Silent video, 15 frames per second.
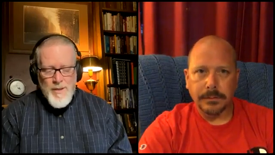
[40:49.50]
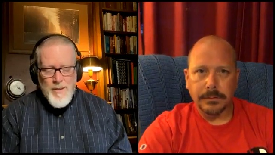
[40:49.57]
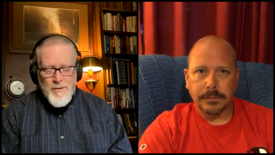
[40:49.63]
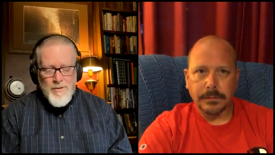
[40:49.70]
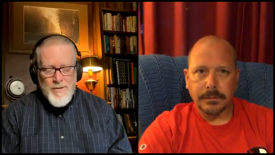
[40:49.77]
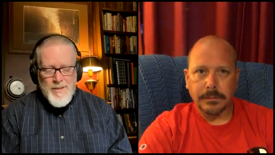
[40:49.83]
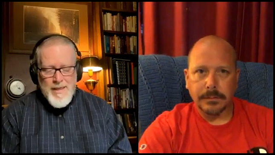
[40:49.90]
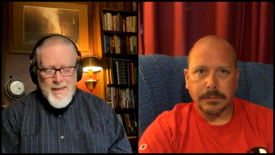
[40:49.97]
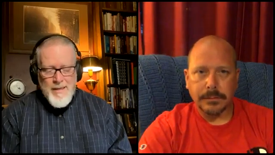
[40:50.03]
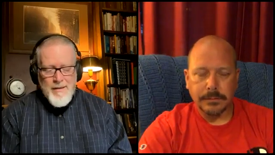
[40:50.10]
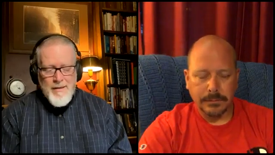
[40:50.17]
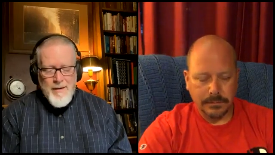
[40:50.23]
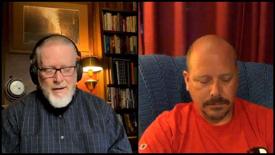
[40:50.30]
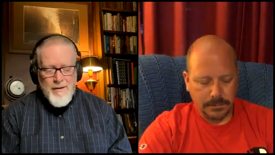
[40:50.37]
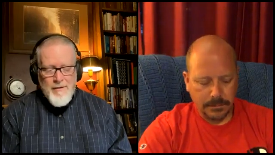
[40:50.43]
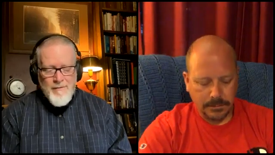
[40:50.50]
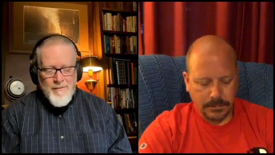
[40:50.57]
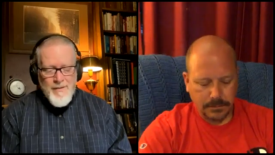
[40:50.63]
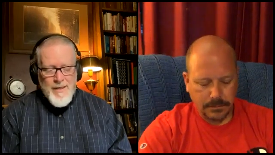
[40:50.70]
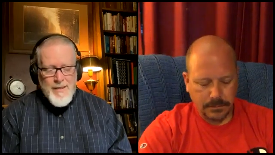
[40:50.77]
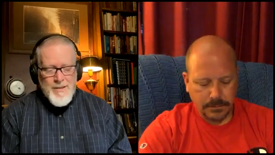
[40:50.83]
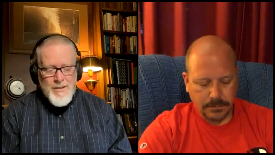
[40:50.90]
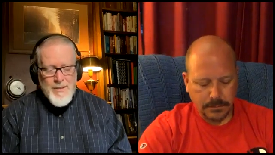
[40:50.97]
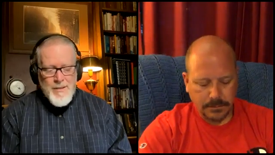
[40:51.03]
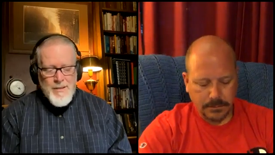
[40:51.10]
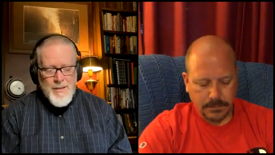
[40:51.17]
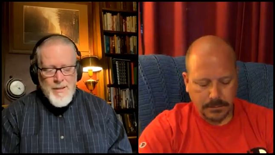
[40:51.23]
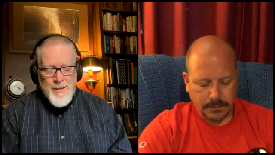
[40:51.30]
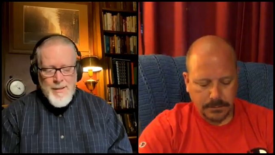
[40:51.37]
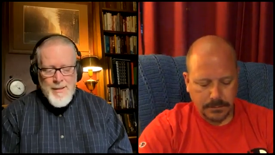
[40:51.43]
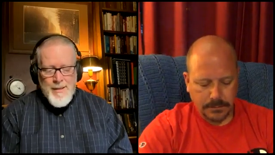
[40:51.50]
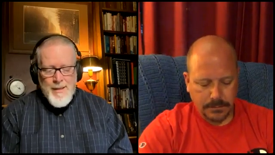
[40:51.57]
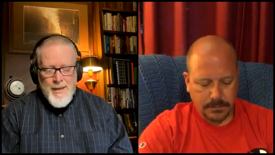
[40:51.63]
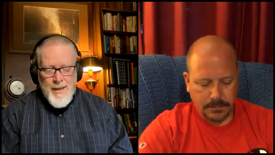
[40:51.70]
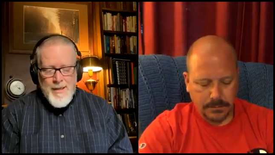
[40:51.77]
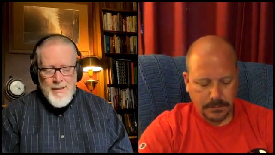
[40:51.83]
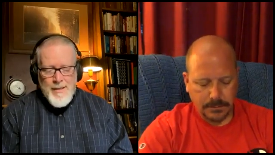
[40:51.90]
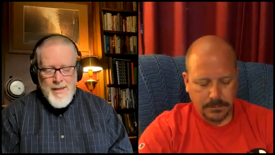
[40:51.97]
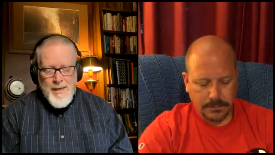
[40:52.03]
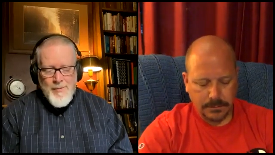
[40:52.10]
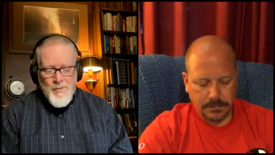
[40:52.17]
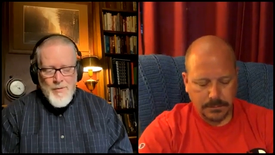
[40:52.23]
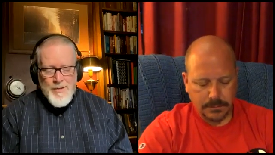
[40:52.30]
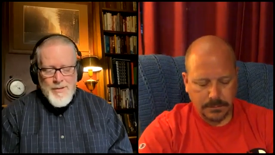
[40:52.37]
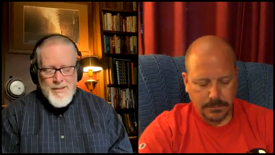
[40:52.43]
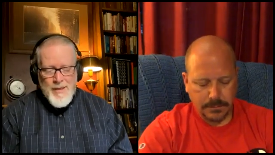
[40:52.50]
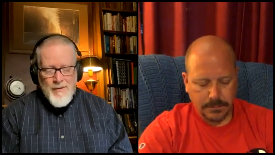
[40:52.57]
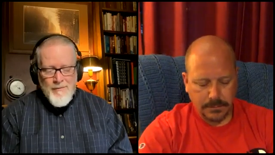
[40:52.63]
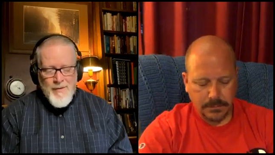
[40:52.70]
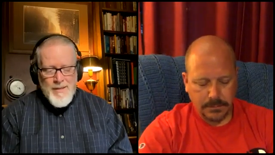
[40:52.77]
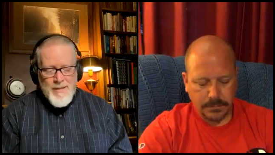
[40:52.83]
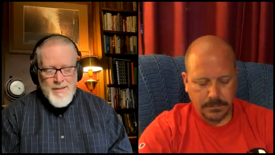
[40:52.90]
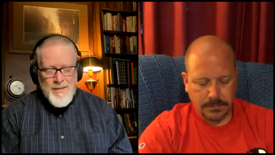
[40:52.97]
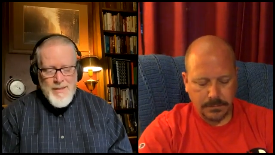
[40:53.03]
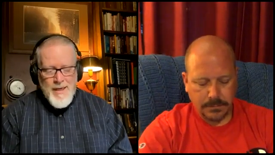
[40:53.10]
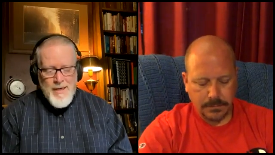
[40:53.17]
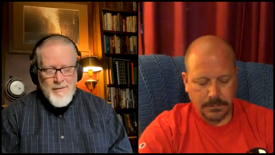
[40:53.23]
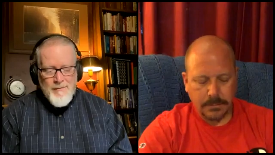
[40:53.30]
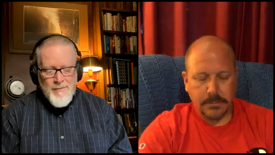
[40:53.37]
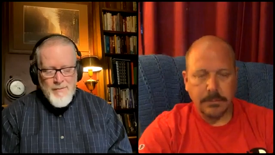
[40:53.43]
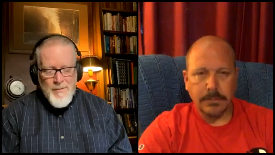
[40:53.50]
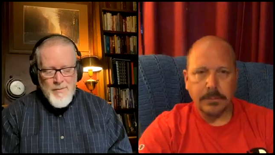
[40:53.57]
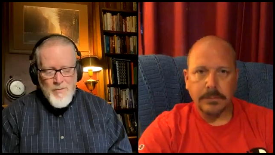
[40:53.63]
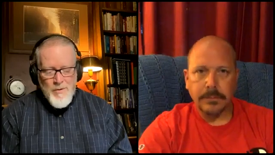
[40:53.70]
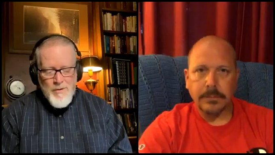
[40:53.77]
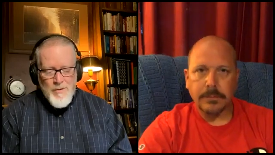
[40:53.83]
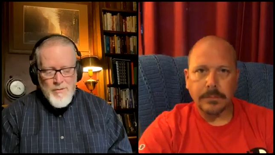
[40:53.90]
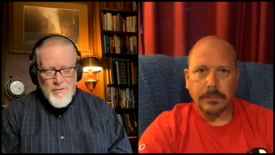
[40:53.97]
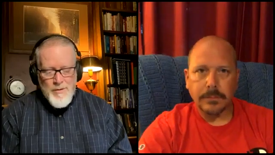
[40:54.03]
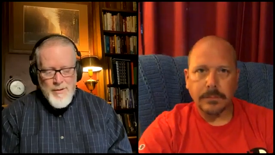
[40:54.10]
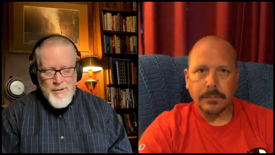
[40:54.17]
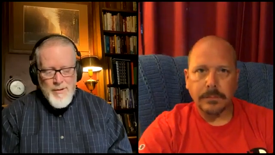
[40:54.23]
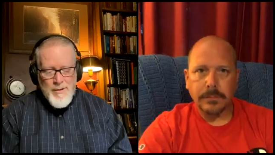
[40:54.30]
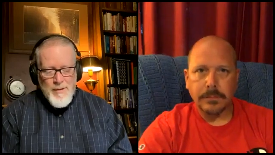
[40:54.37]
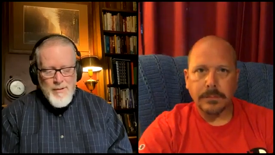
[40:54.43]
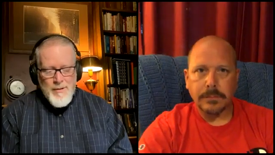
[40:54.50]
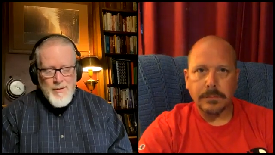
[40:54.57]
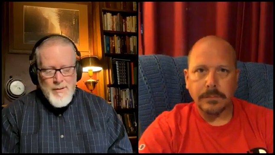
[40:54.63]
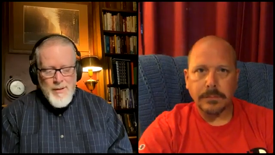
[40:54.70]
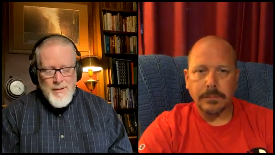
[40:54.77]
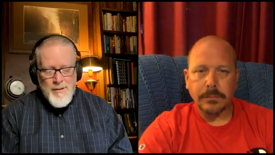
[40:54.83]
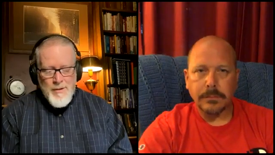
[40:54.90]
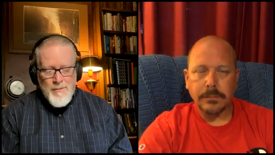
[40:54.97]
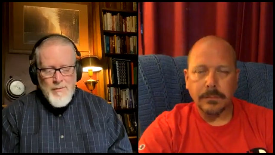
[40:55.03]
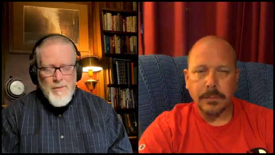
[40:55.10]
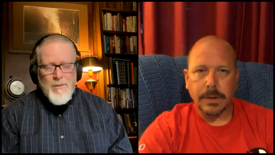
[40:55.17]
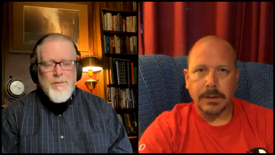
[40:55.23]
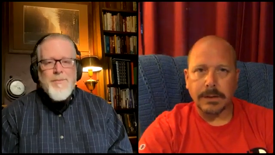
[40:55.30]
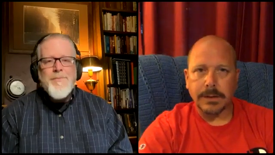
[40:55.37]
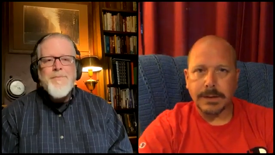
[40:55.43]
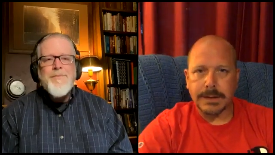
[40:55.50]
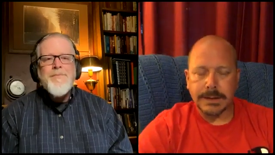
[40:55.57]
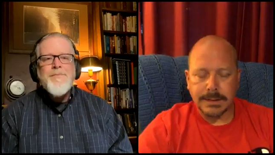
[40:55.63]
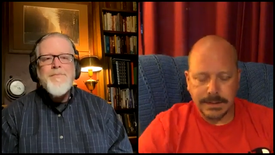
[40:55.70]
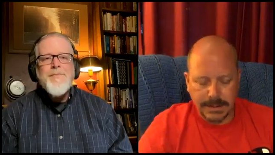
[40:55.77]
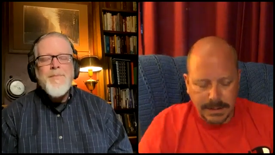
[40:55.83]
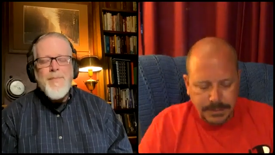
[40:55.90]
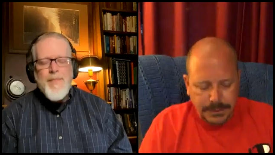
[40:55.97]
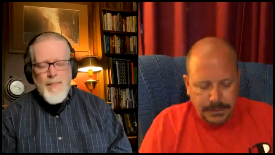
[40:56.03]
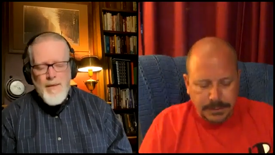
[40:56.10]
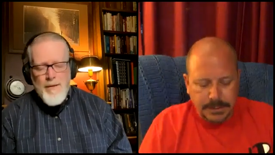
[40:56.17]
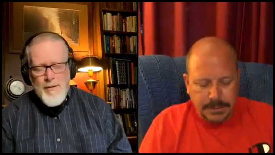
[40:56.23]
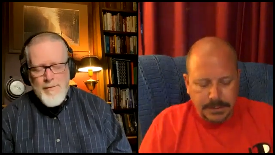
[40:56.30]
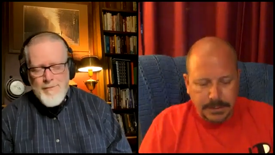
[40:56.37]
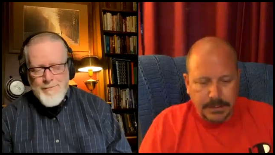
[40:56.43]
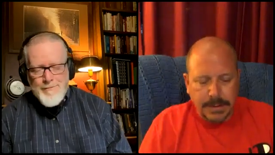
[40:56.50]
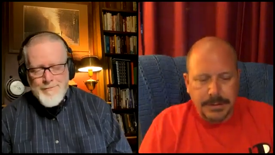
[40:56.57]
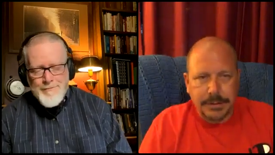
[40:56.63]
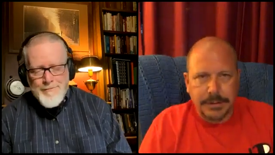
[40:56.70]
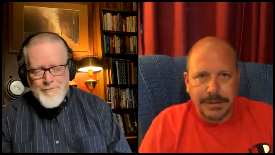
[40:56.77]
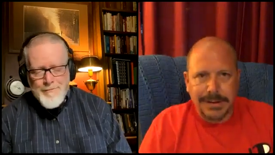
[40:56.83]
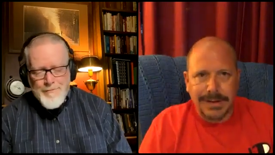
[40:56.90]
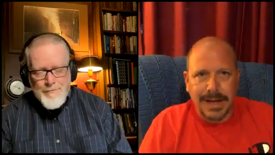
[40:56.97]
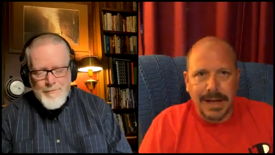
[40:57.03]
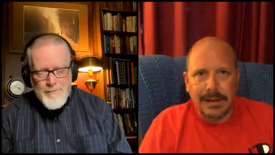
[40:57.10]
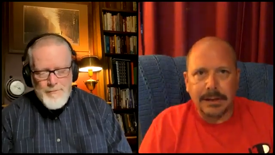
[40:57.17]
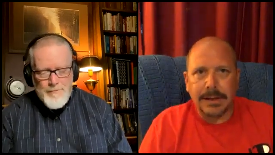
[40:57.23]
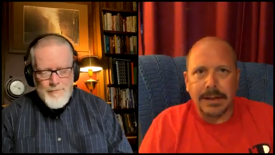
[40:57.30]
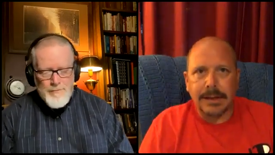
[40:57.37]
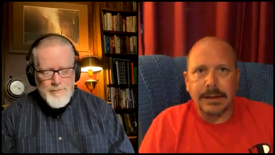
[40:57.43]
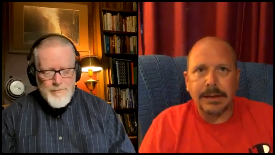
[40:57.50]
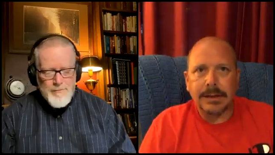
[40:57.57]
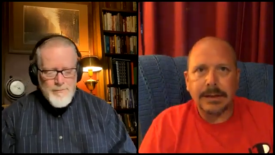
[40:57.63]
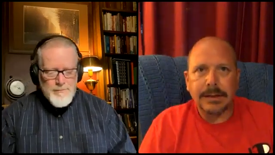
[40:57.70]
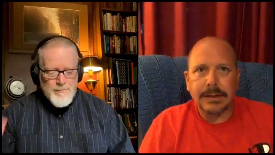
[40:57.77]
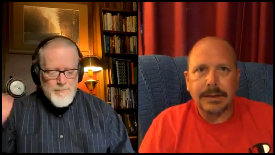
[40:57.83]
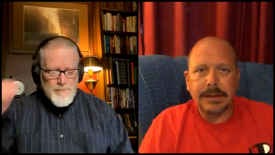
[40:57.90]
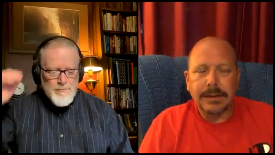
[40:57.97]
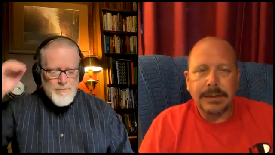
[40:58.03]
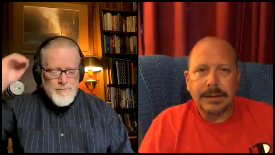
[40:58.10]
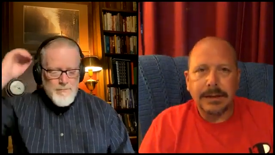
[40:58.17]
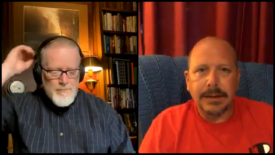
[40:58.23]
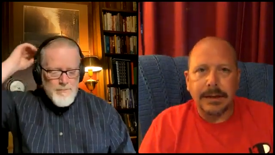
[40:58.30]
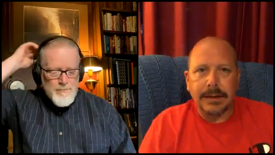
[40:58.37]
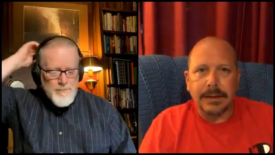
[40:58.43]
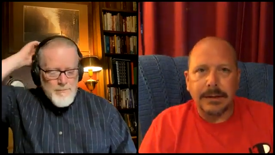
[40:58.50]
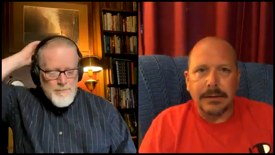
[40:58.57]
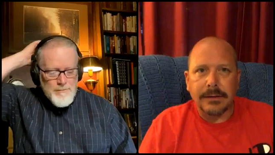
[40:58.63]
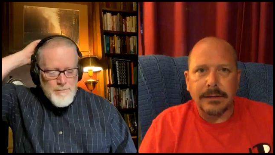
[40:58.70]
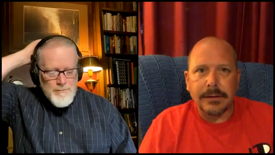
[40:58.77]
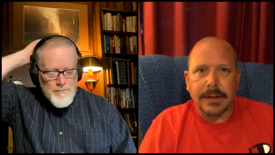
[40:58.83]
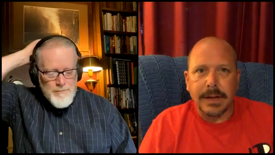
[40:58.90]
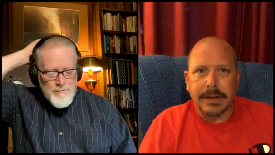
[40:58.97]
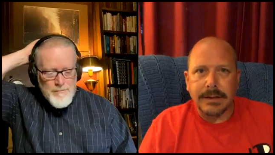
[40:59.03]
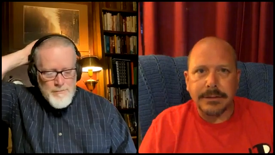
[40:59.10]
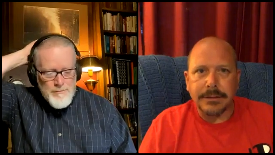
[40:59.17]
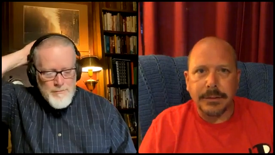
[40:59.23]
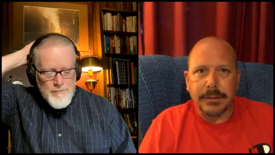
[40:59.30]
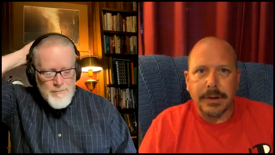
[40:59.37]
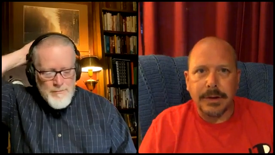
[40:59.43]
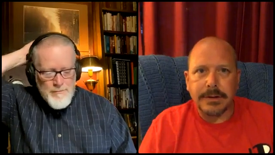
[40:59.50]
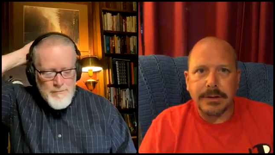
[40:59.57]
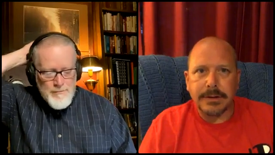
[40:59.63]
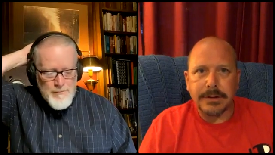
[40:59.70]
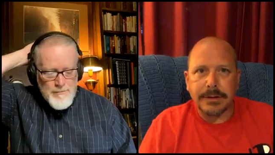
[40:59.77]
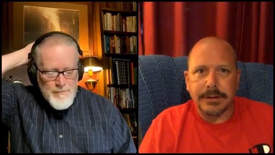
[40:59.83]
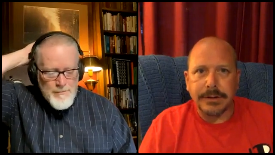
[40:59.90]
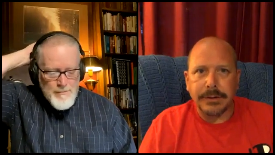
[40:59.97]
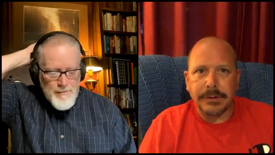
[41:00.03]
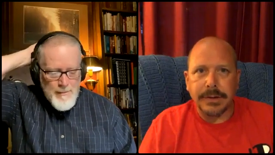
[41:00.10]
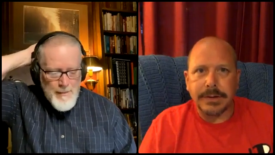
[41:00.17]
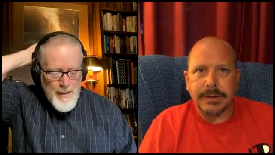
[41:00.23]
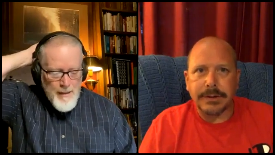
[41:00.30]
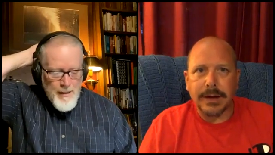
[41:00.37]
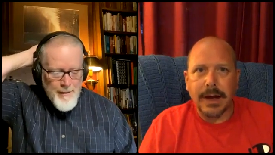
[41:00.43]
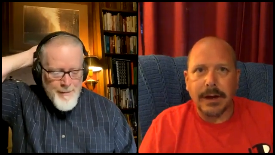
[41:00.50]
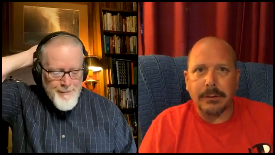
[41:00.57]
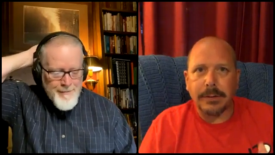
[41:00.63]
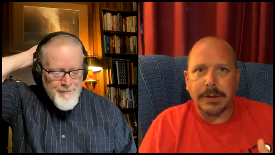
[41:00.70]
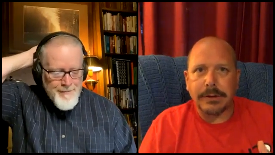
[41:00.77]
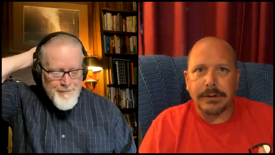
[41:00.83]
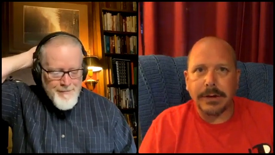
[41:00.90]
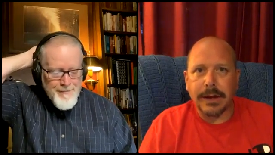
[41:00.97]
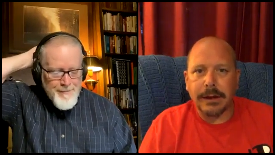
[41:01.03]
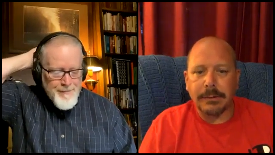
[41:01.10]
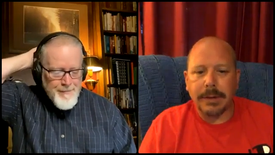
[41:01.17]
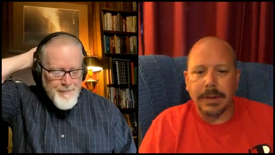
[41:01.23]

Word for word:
Speaker 1: widows in their affliction and to keep oneself unstained from the world.
Speaker 2: And this is these are these are daily uh, things for us to do. These are how we how